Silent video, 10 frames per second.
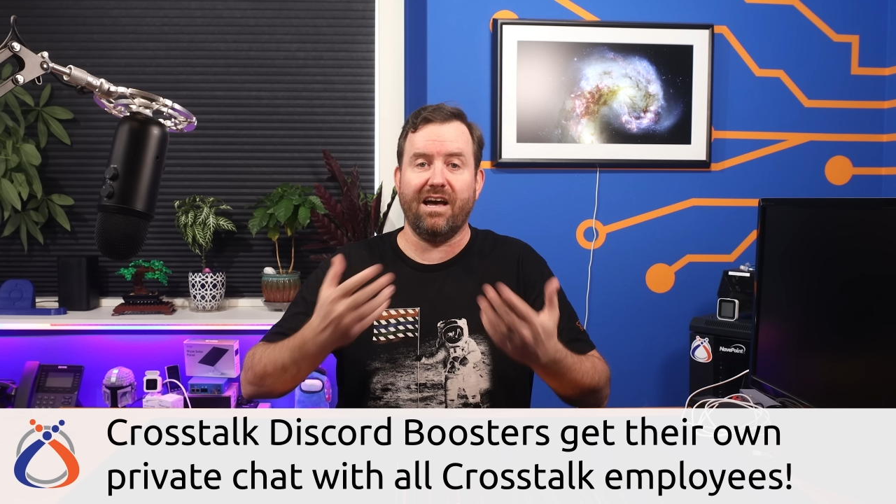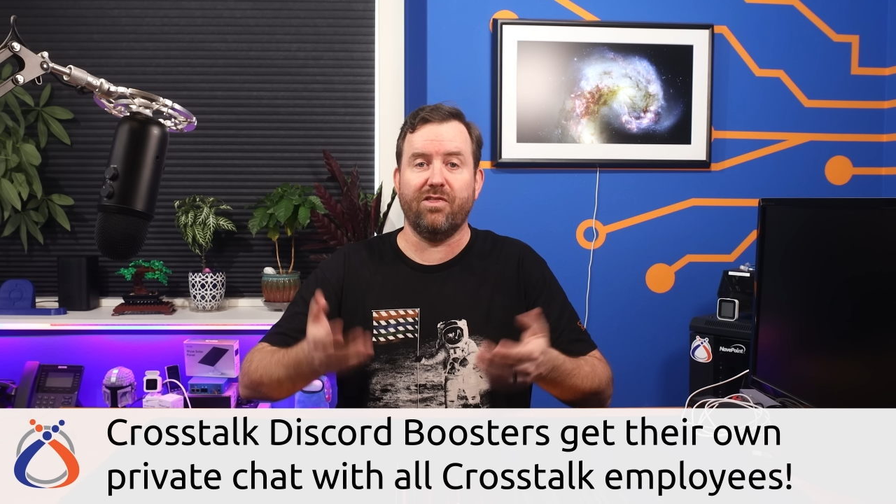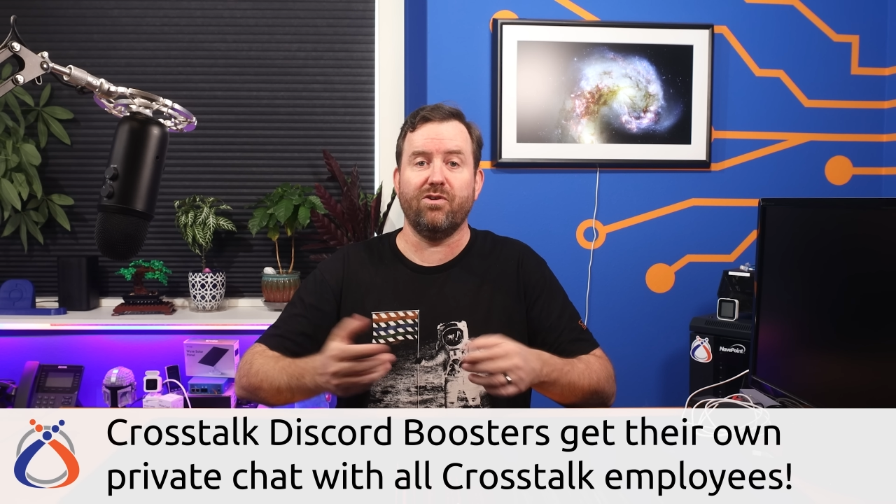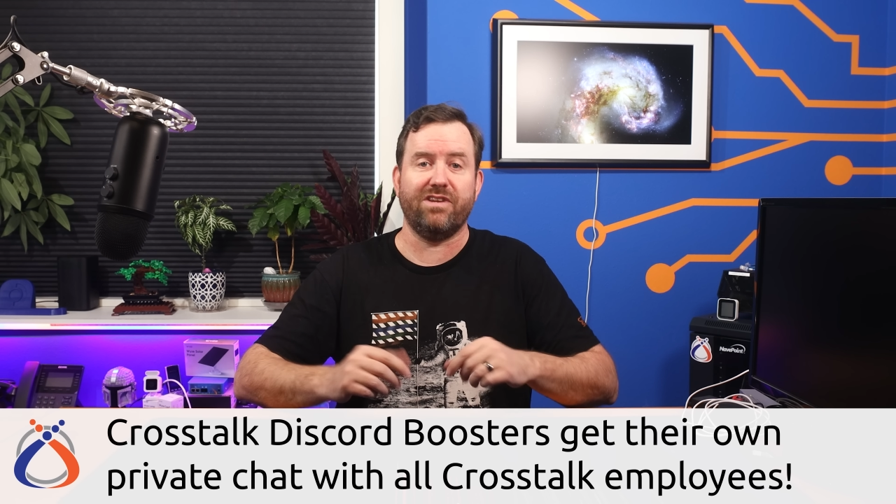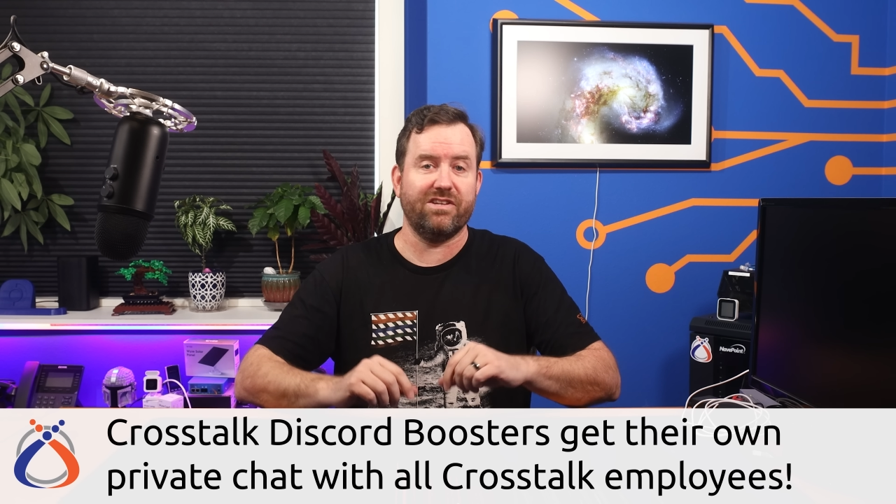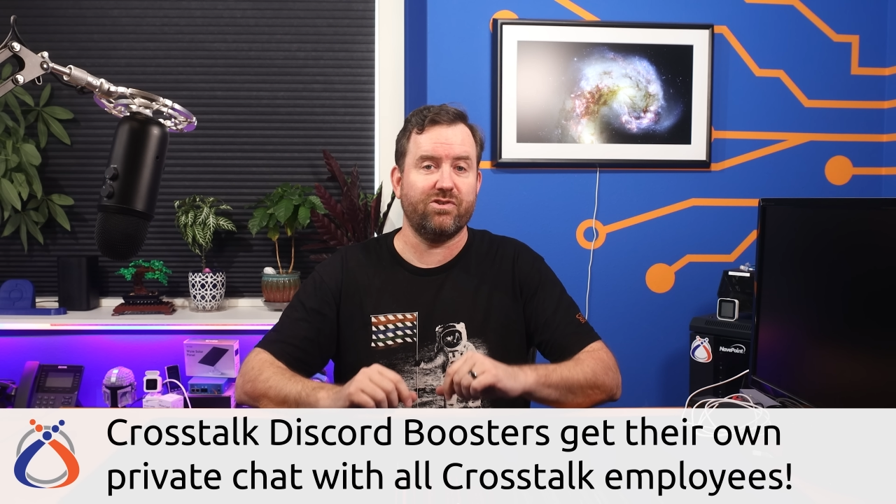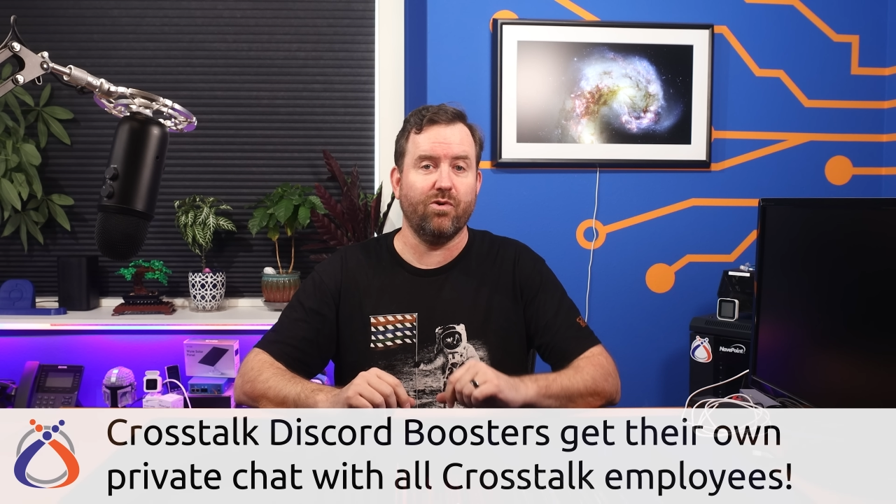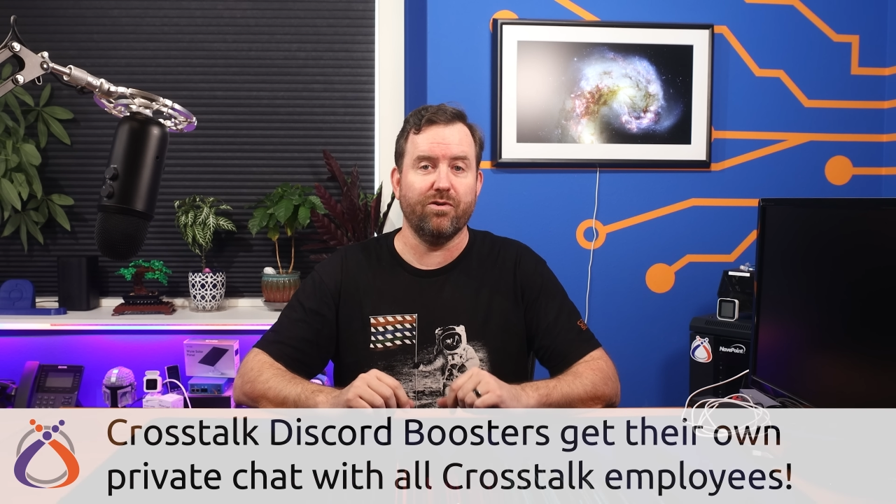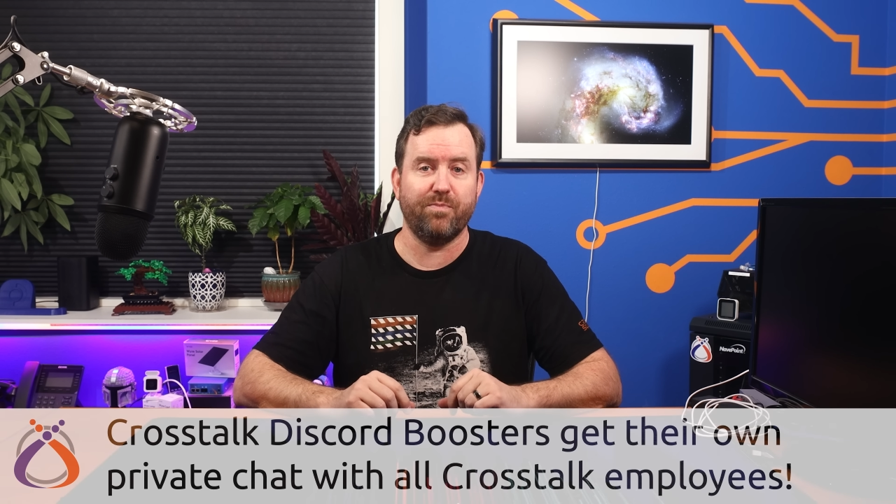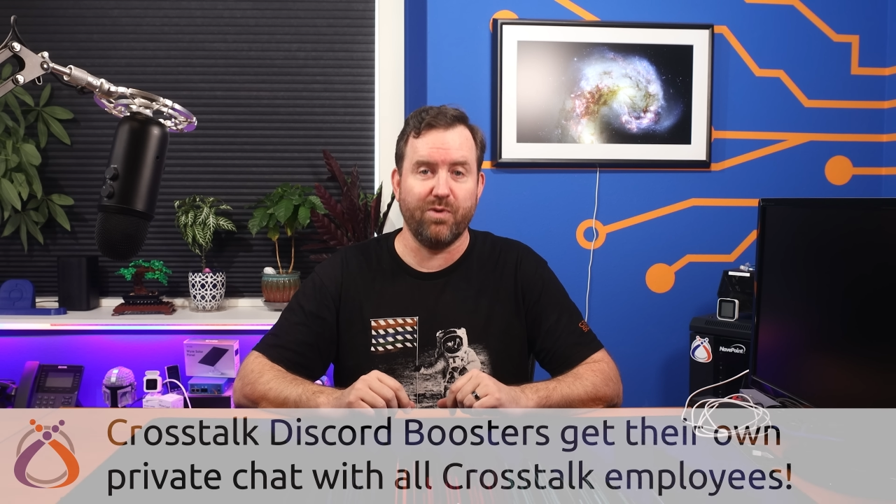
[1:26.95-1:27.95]
other
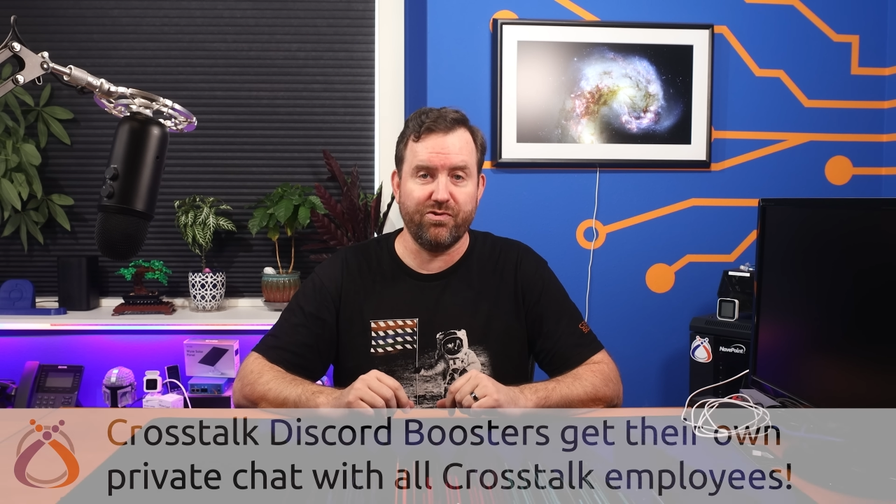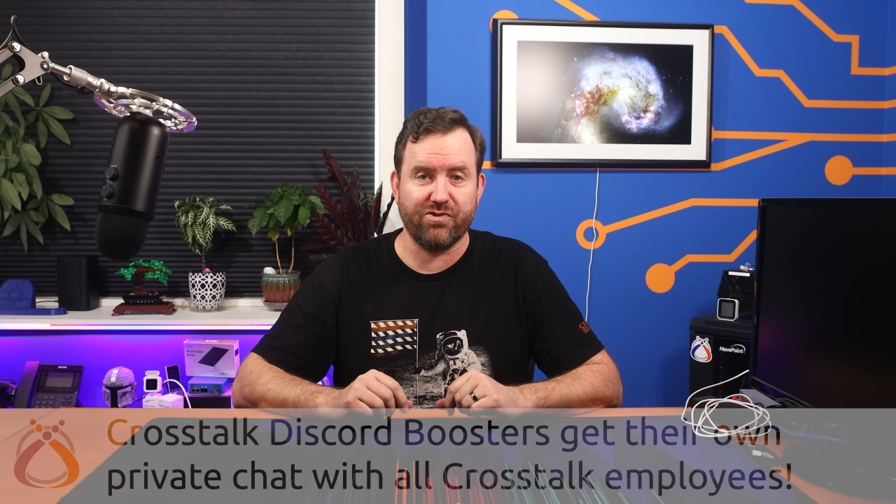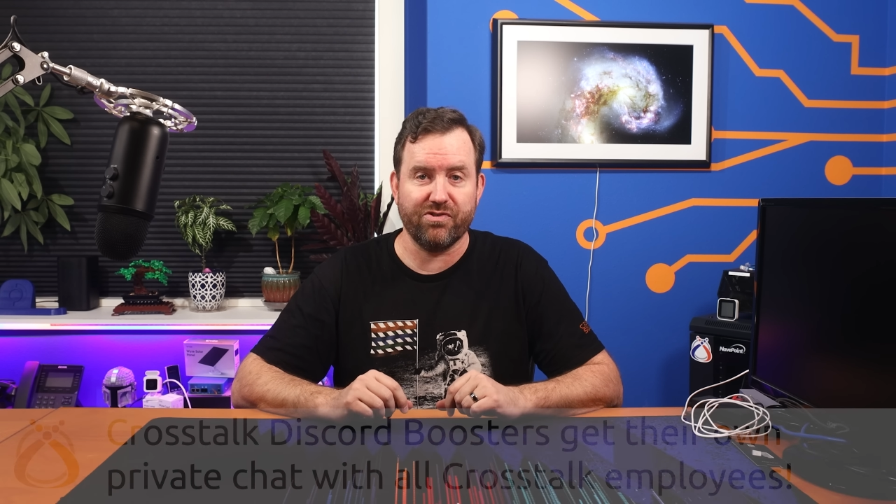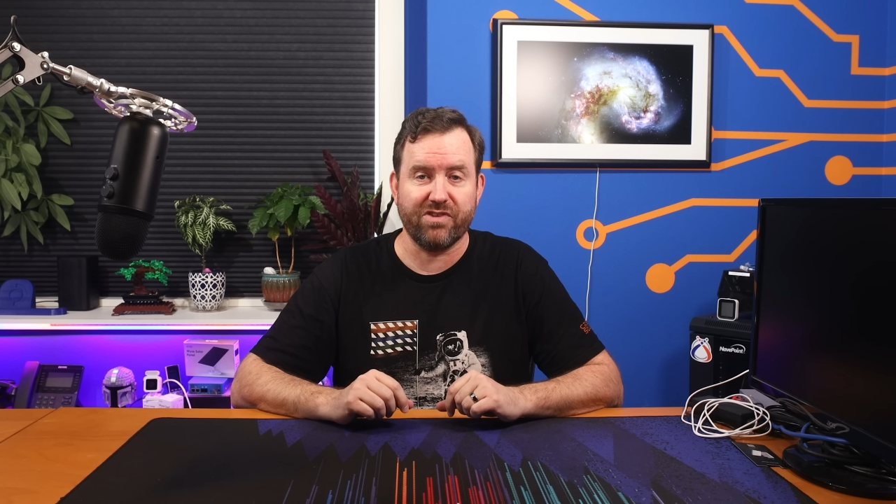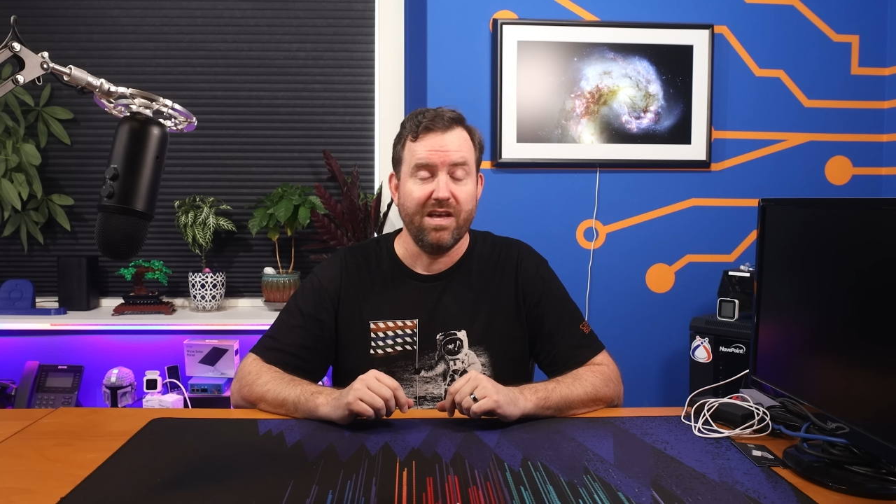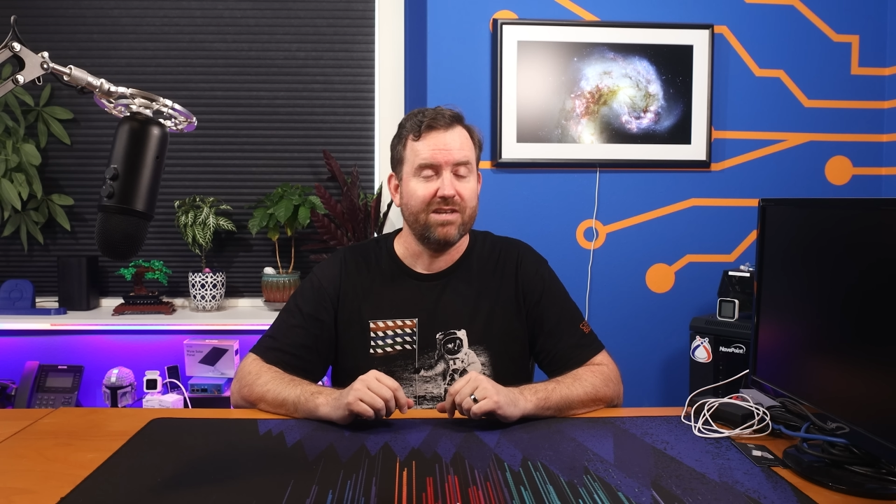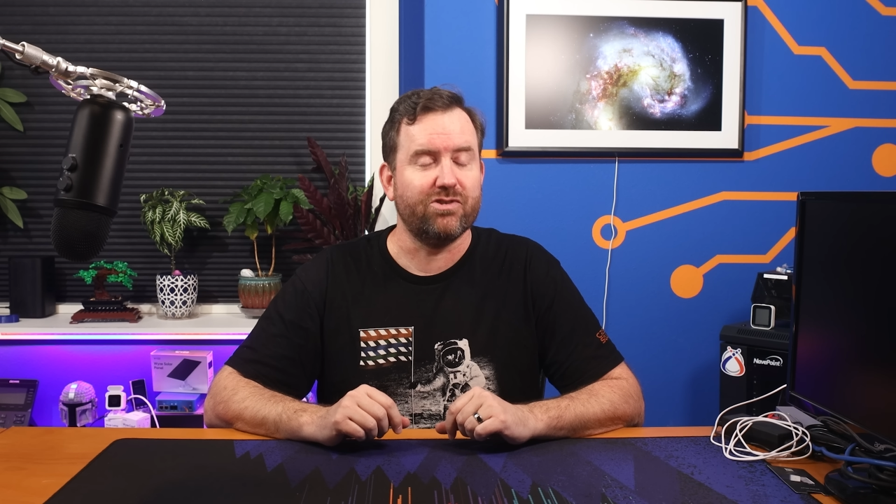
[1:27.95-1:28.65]
Discord boosters.